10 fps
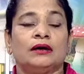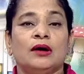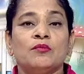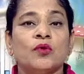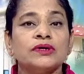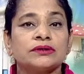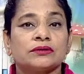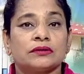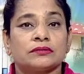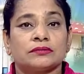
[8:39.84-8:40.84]
The most
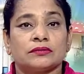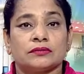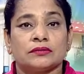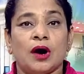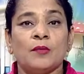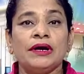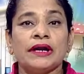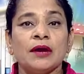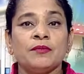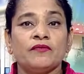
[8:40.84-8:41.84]

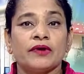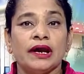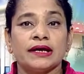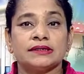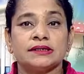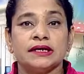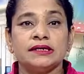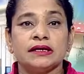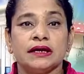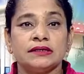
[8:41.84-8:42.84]
common type of rail
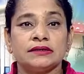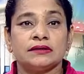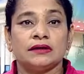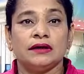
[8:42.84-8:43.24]
accident is